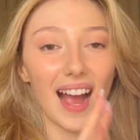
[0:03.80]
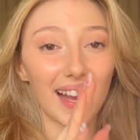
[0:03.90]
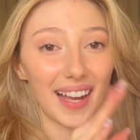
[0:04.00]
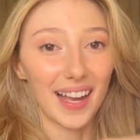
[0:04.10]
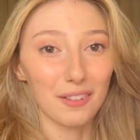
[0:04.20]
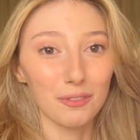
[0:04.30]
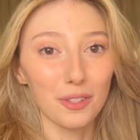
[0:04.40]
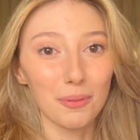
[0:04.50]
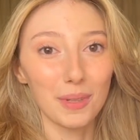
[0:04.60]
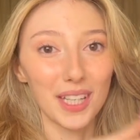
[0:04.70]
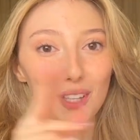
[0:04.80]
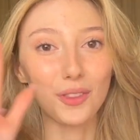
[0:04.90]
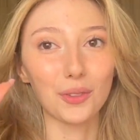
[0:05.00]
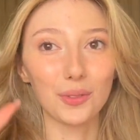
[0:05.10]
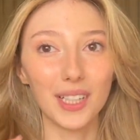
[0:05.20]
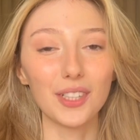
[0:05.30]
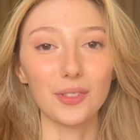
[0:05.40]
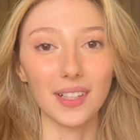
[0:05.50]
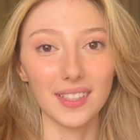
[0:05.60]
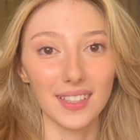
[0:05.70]
I have with me three
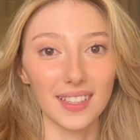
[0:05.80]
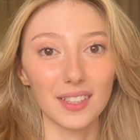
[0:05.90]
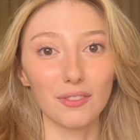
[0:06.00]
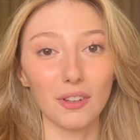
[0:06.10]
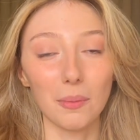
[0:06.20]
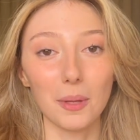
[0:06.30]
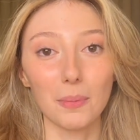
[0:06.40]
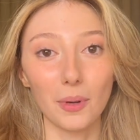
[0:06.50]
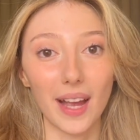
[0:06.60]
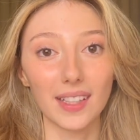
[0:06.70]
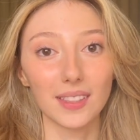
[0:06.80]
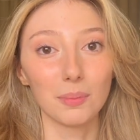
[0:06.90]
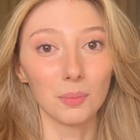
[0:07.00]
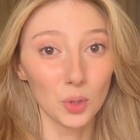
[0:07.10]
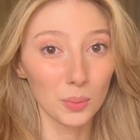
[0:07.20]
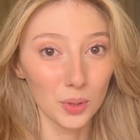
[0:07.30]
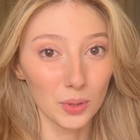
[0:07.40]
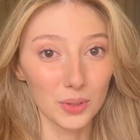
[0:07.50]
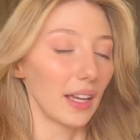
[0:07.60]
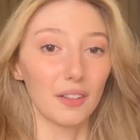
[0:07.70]
dresses from the brand MEW
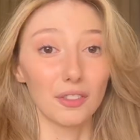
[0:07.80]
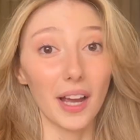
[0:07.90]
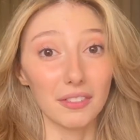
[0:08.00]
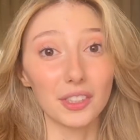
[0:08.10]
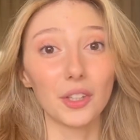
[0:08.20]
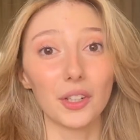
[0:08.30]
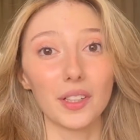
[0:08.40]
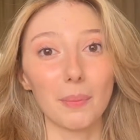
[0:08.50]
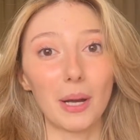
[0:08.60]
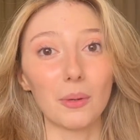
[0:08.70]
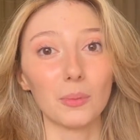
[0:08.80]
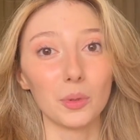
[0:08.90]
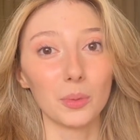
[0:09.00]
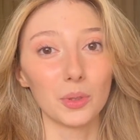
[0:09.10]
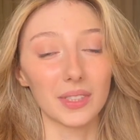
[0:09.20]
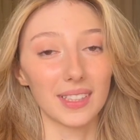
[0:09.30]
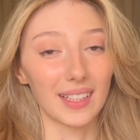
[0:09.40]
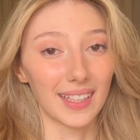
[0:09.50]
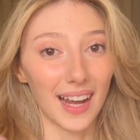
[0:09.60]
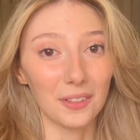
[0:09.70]
MEWS. If you haven't heard about MEW
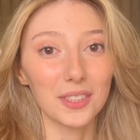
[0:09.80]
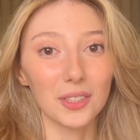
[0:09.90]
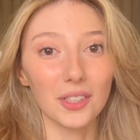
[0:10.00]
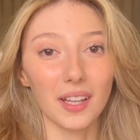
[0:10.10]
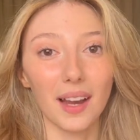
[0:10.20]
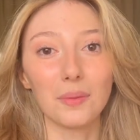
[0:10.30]
MEWS, now is your time